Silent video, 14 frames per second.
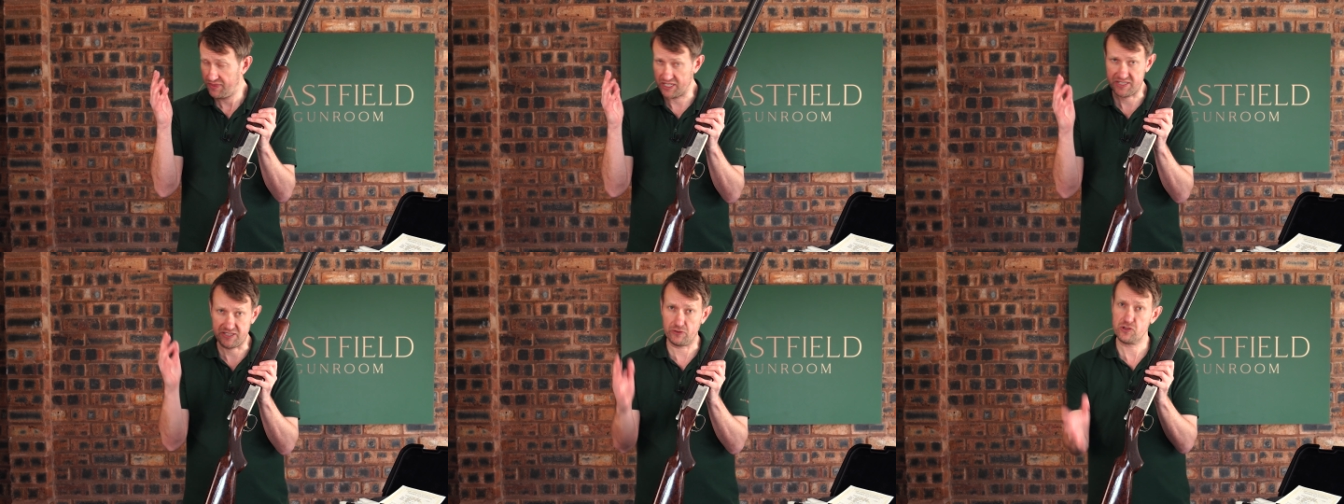
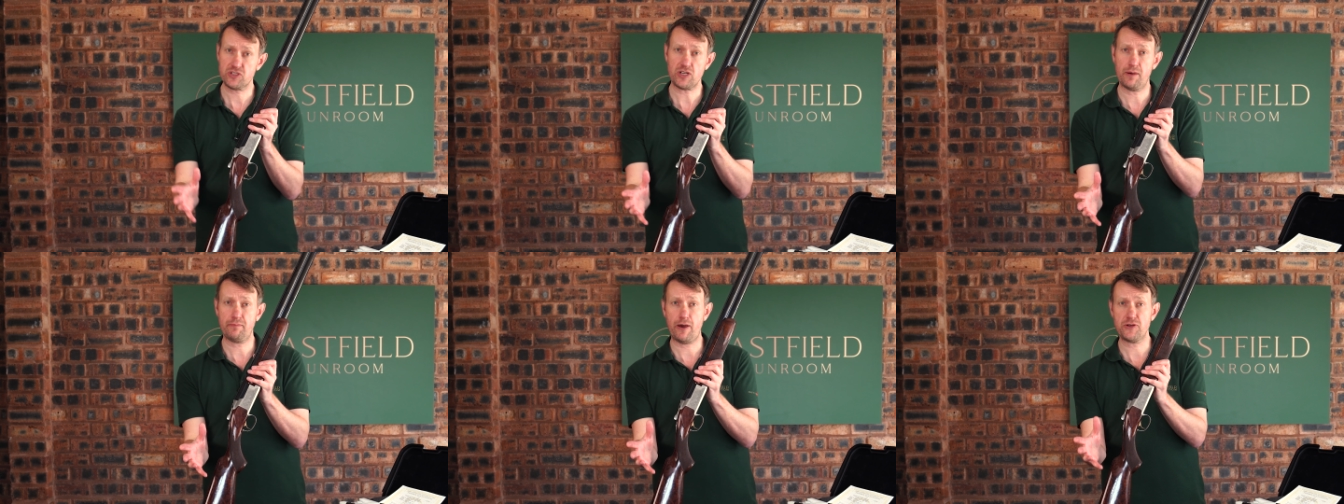They still use
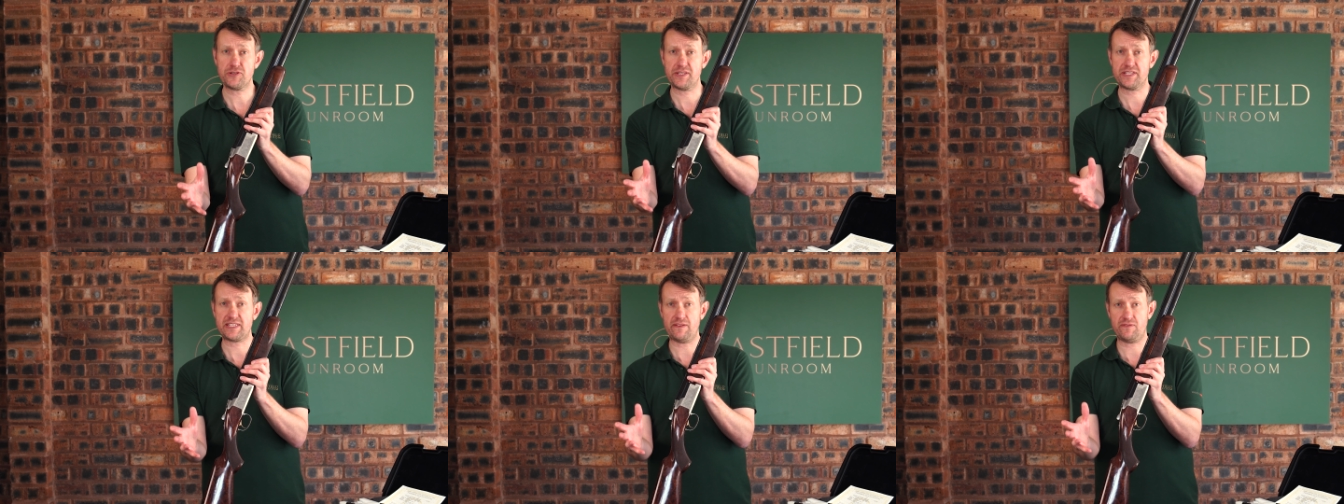it on most of
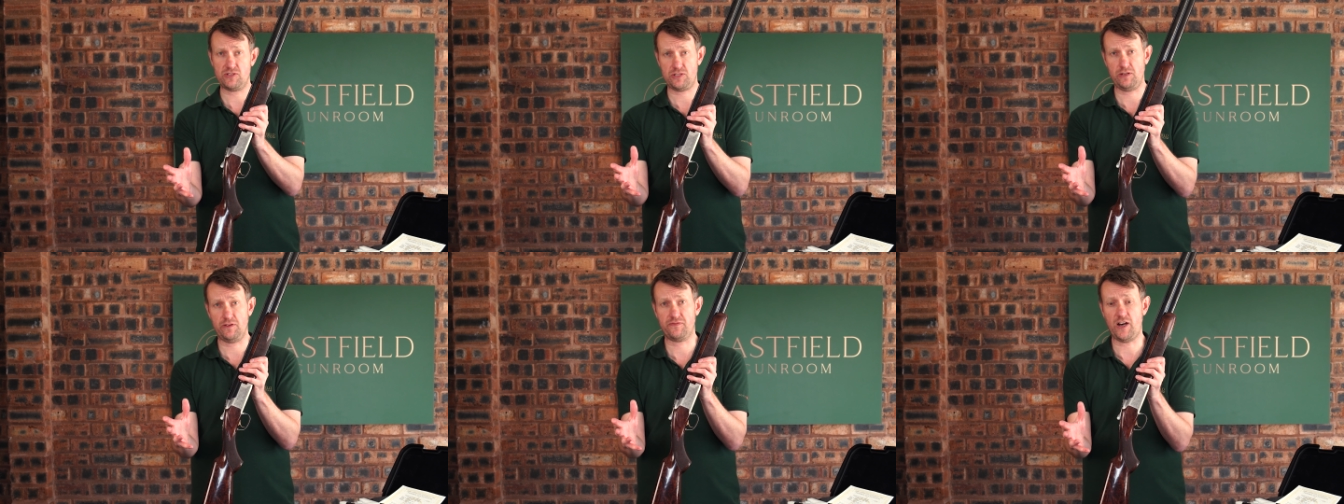the
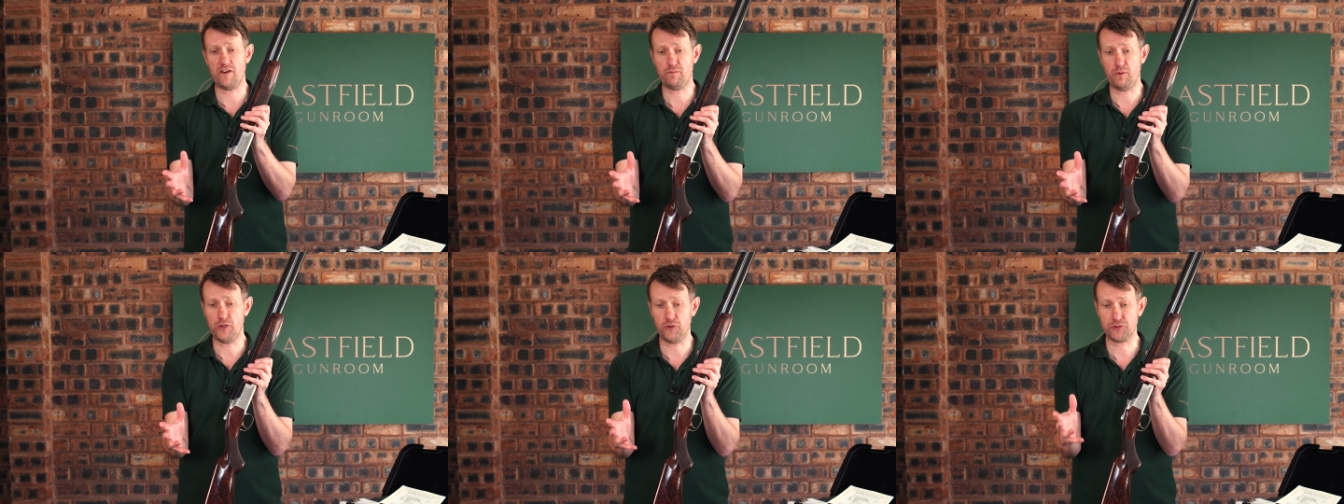
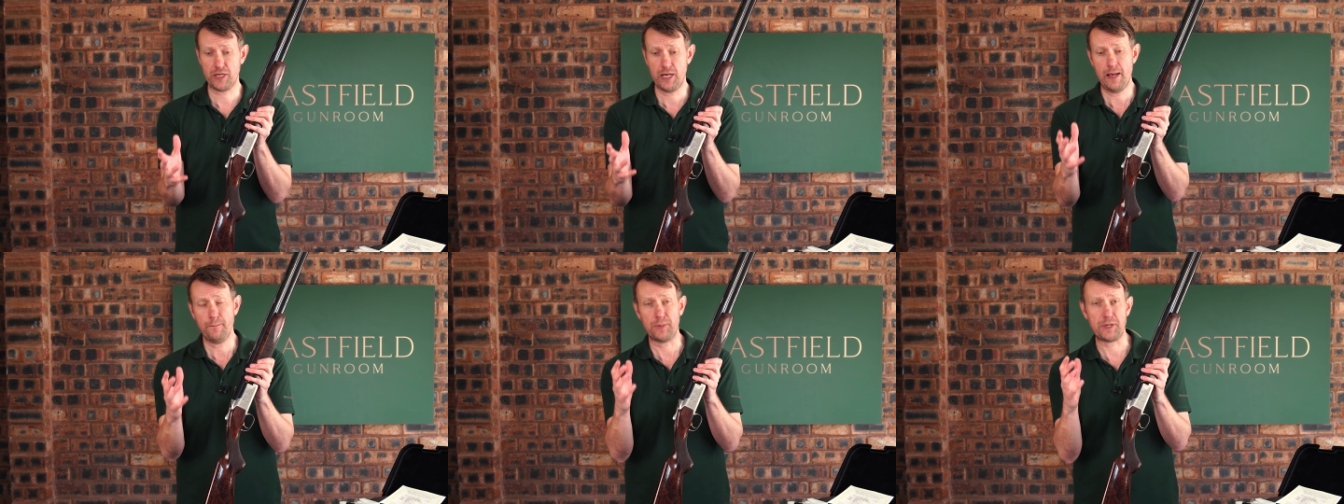725 models,
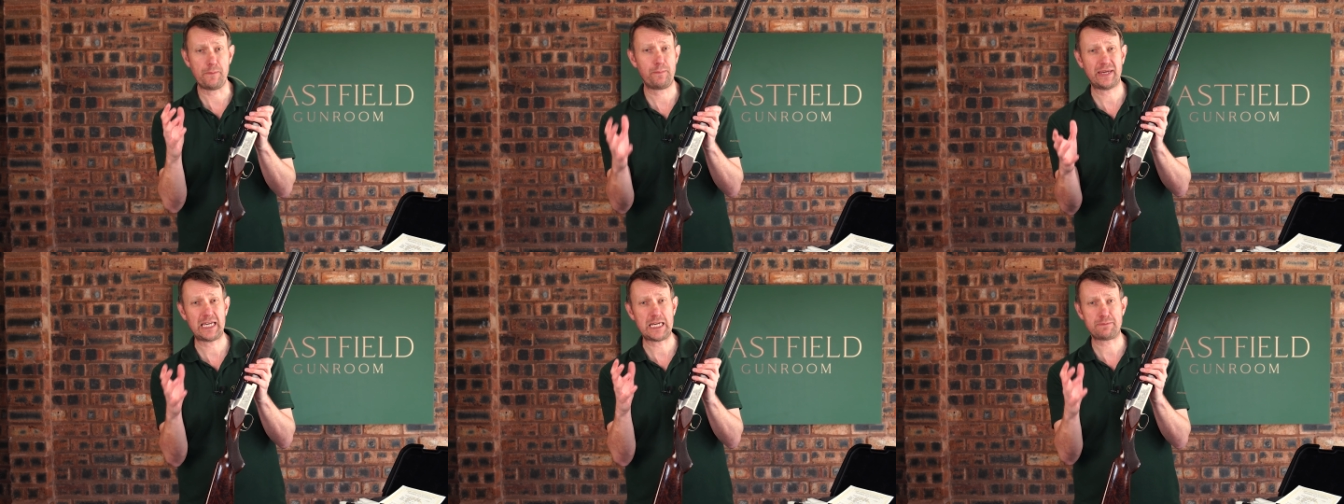but the
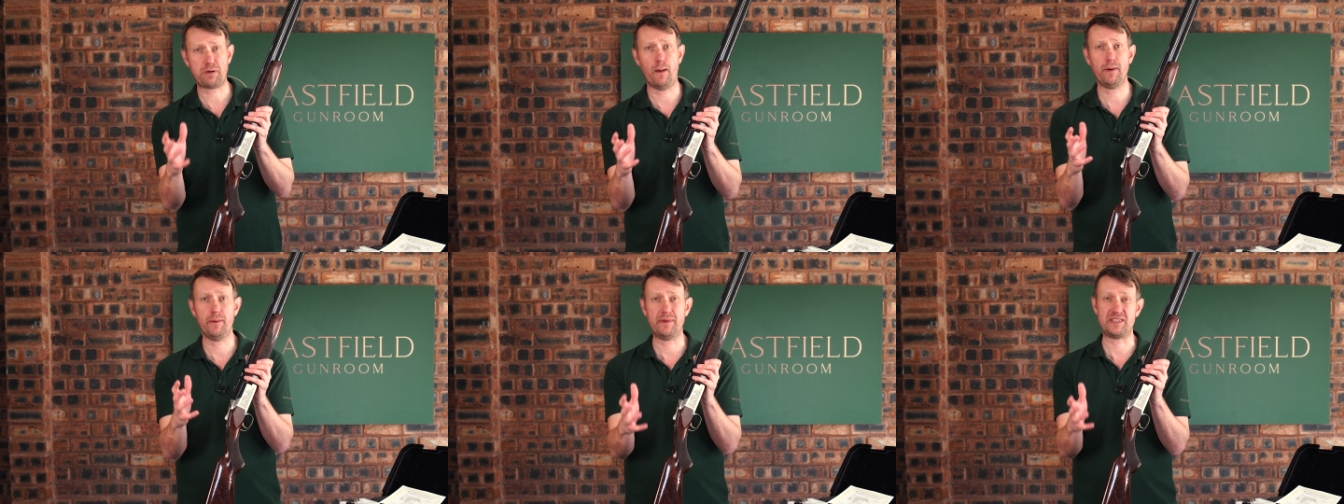biggest
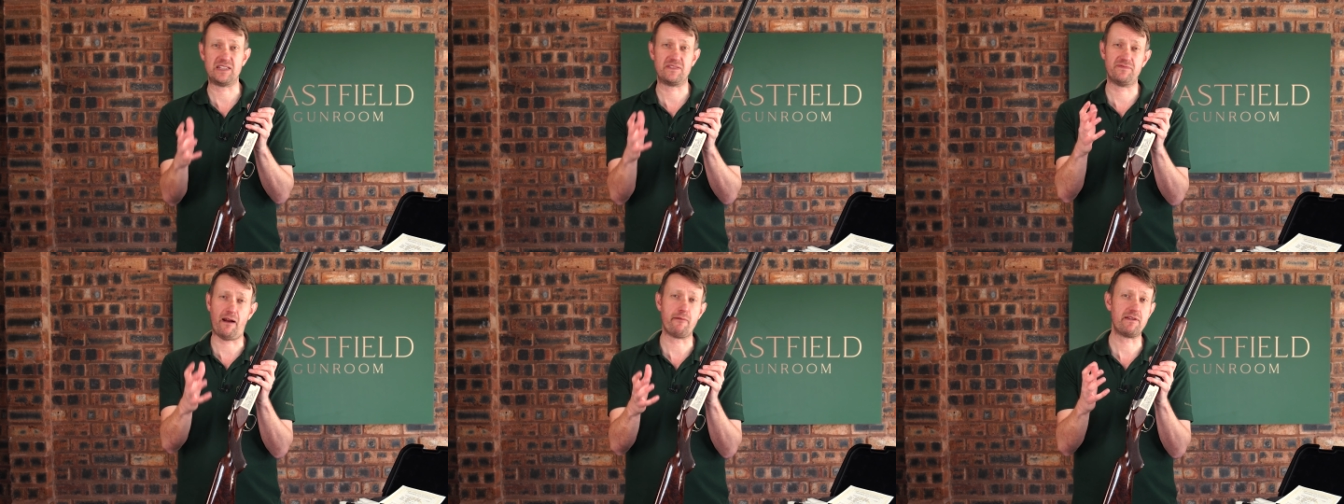problem is it's
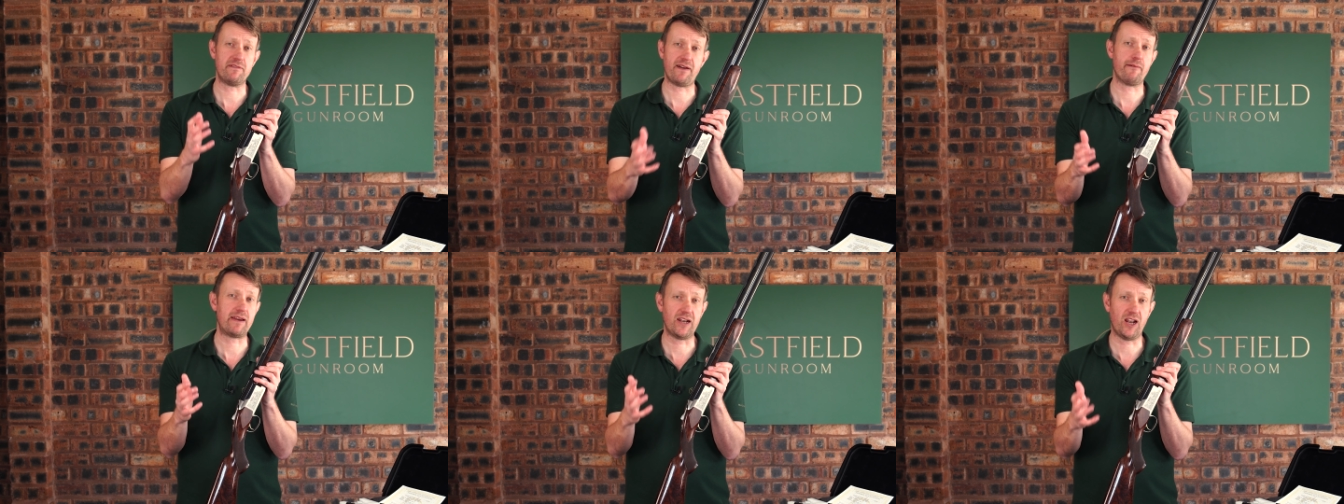very,
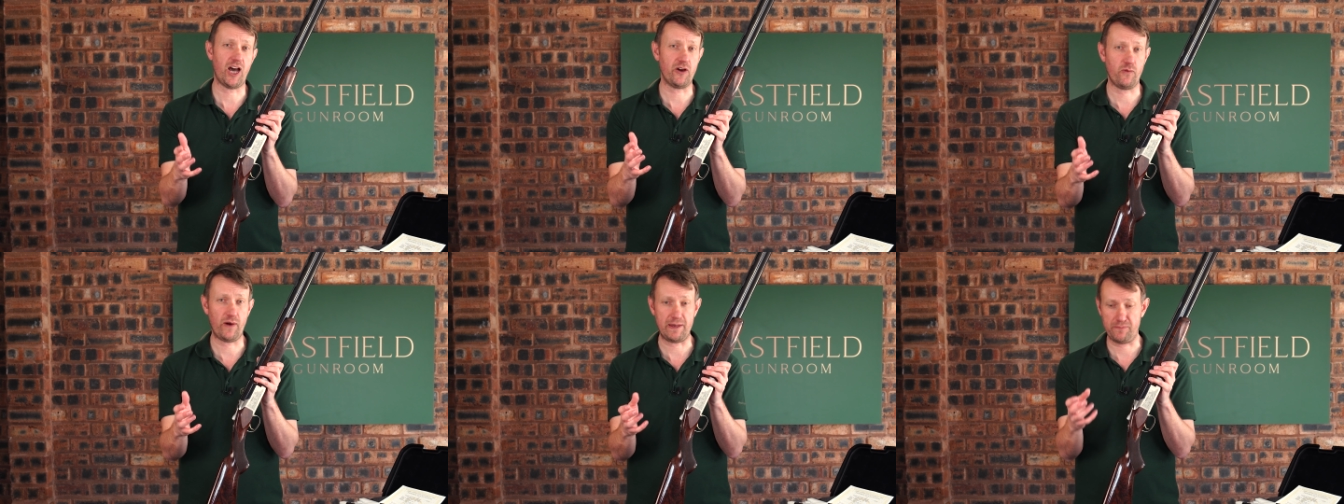very
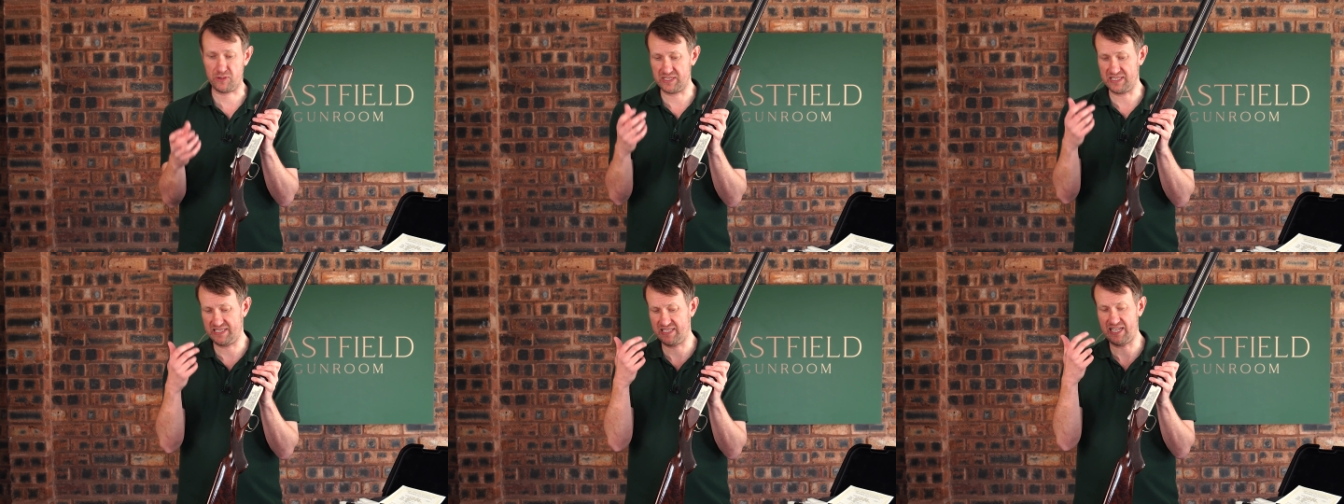lightweight
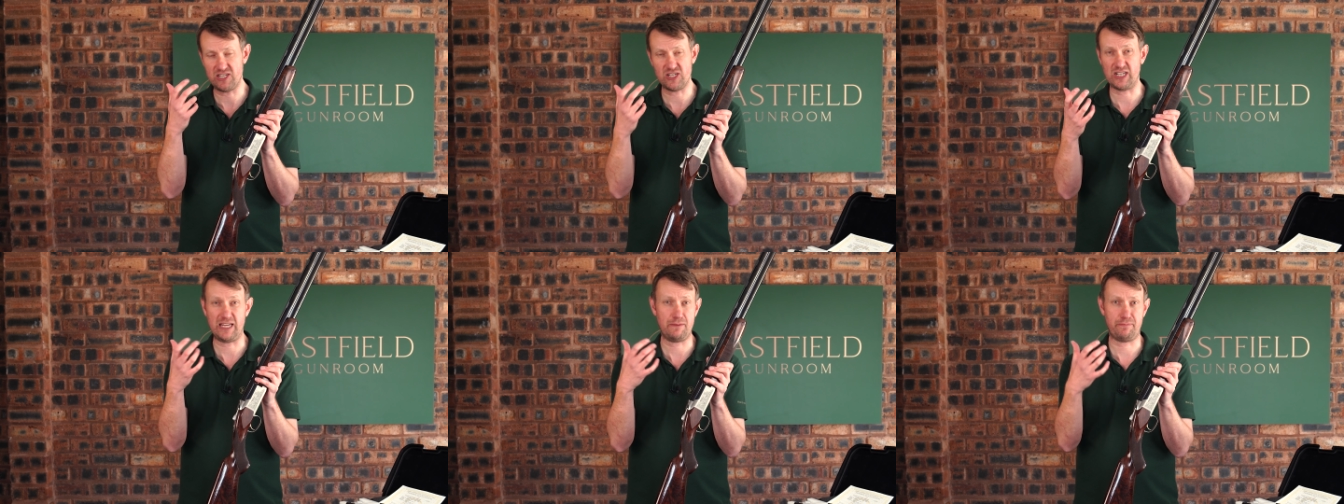because it's
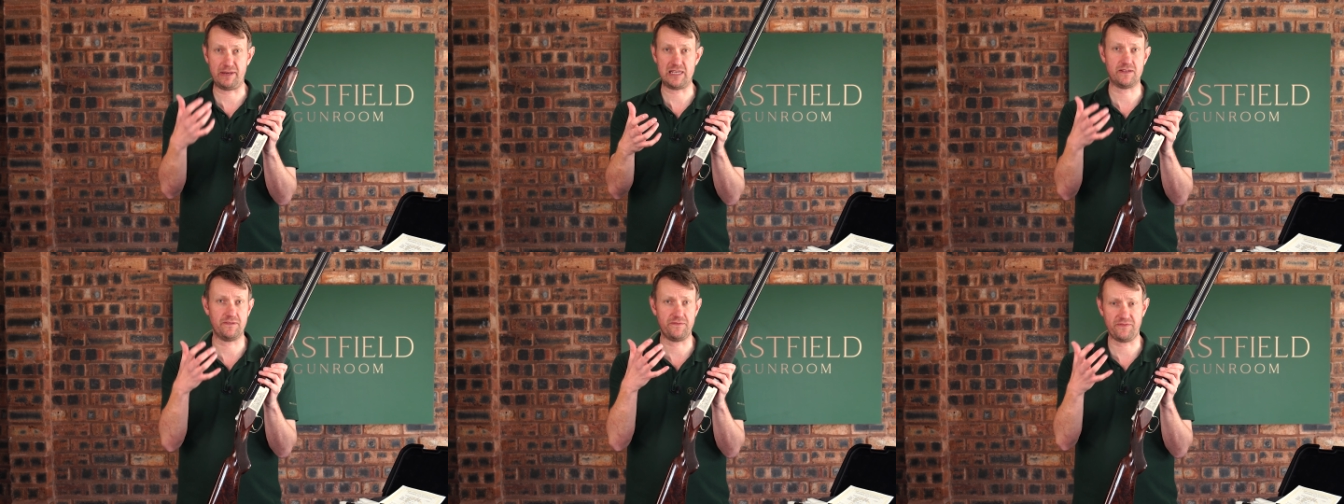essentially a
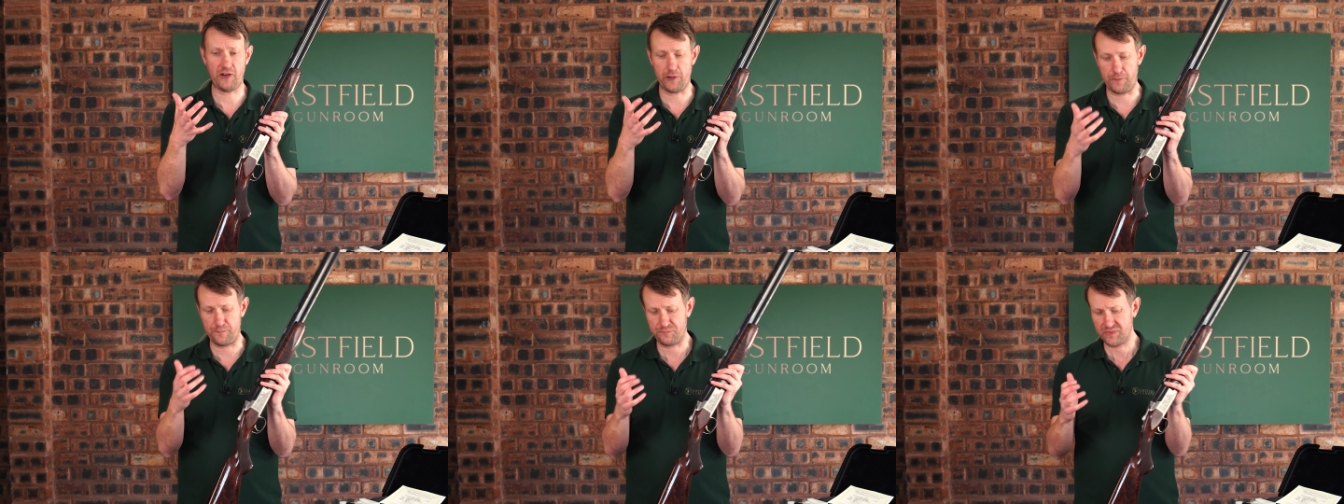piece of foam.